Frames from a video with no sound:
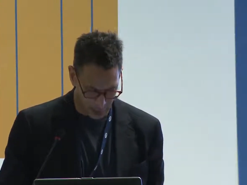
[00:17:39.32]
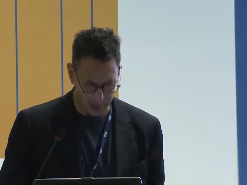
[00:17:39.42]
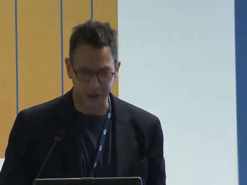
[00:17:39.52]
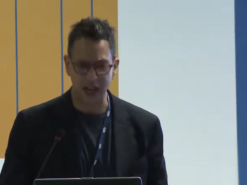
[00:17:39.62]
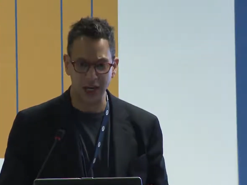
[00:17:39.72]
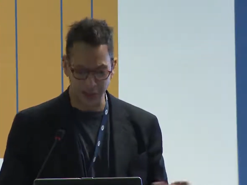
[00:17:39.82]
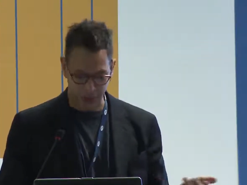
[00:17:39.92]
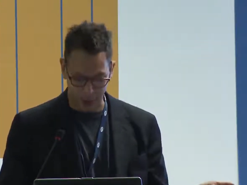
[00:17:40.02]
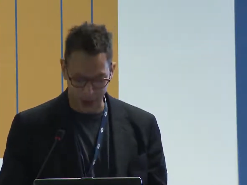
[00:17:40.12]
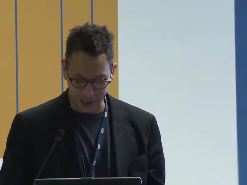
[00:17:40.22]
It's the end of
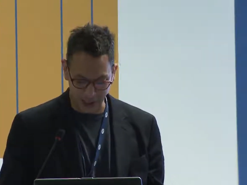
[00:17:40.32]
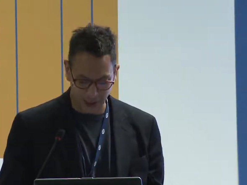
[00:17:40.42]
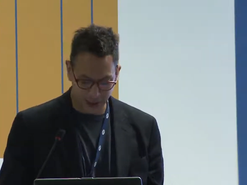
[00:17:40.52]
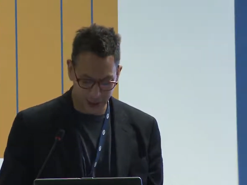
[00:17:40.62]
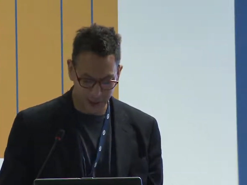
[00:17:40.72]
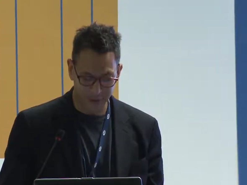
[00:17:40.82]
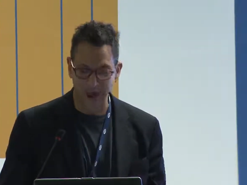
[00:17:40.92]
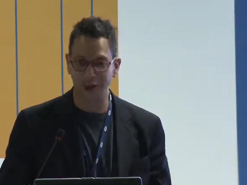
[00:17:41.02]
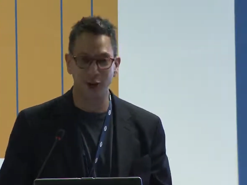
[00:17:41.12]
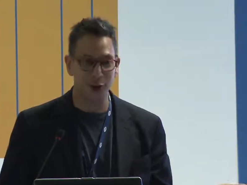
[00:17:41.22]
the banks
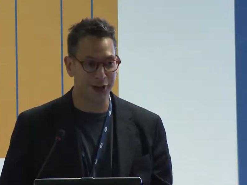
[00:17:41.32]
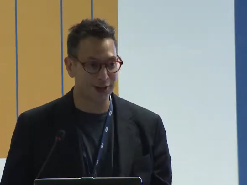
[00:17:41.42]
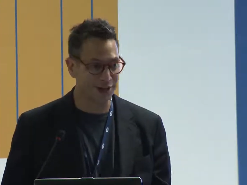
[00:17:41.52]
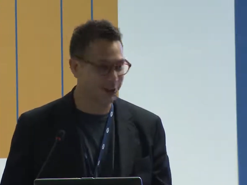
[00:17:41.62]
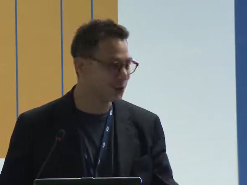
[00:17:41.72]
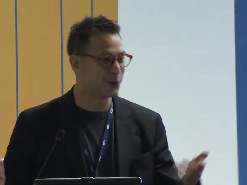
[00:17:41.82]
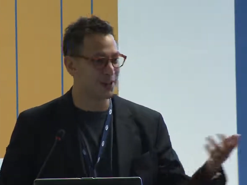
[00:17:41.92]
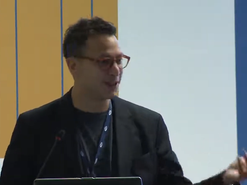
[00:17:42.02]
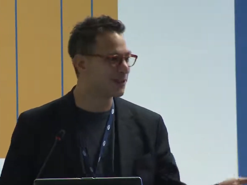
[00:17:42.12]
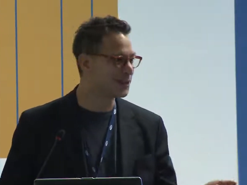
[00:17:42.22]
and the lawyers and all
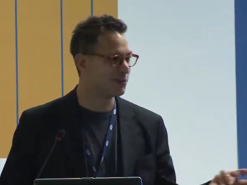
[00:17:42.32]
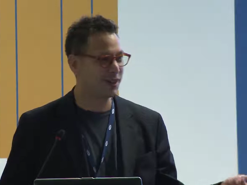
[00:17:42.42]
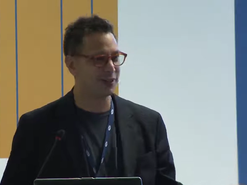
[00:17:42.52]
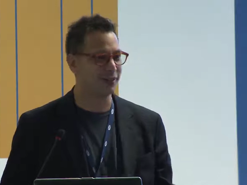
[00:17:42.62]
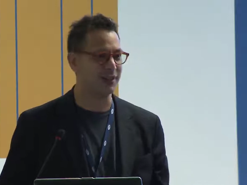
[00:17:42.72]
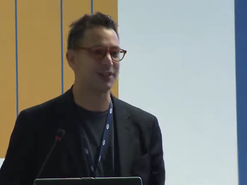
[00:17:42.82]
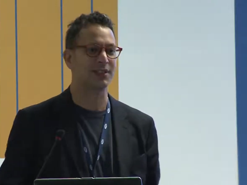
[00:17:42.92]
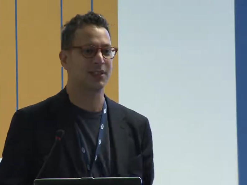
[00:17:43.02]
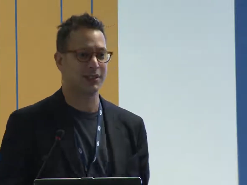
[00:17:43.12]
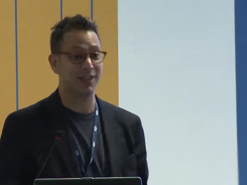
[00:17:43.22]
the other
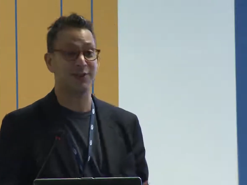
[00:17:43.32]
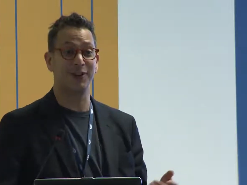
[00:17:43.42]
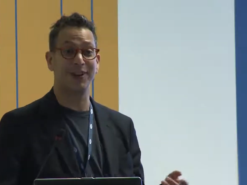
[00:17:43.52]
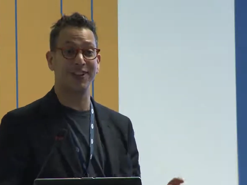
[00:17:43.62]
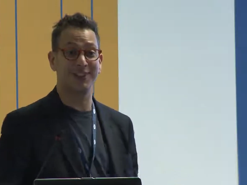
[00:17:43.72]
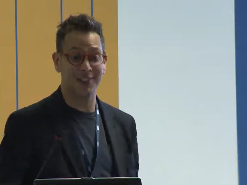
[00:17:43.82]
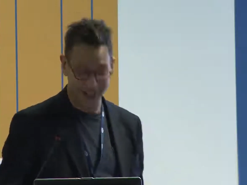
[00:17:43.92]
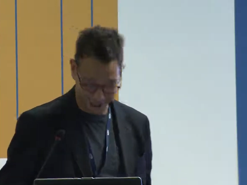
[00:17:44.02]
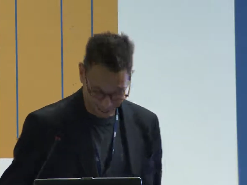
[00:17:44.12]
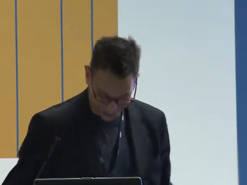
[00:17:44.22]
intermediaries. That's really
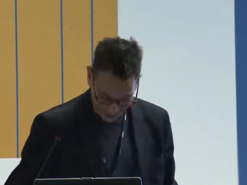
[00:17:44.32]
exciting.